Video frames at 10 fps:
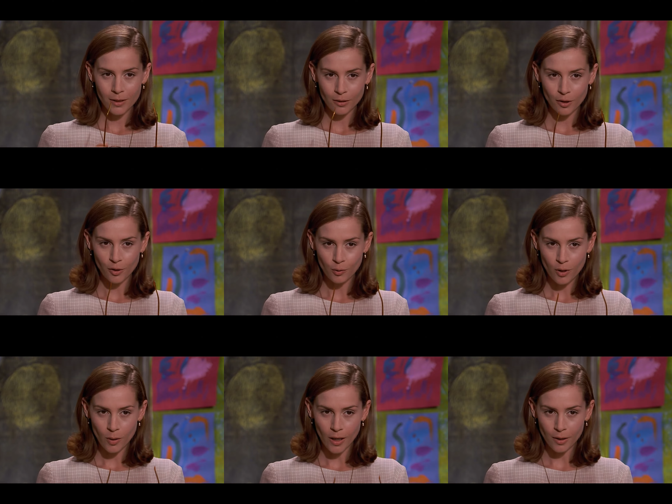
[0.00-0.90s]
Matilda, you
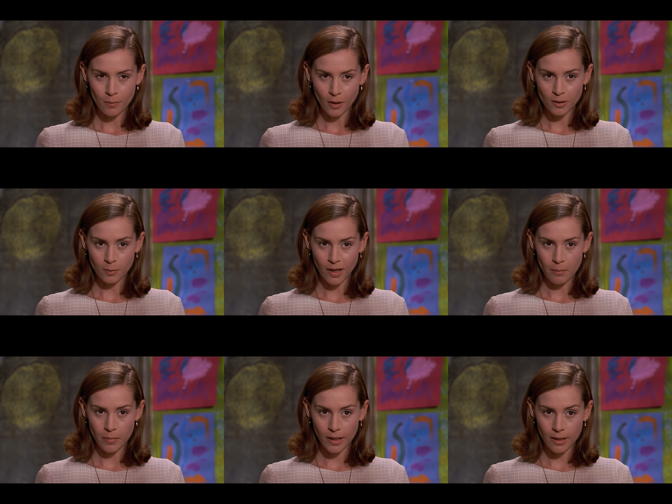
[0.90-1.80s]
know how to multiply
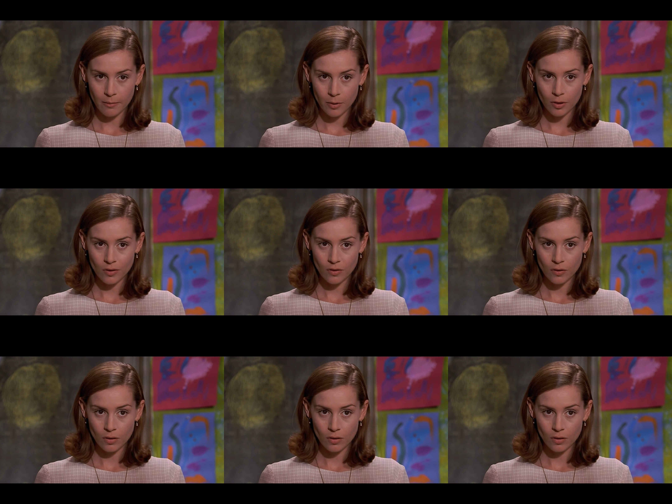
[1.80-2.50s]
big numbers?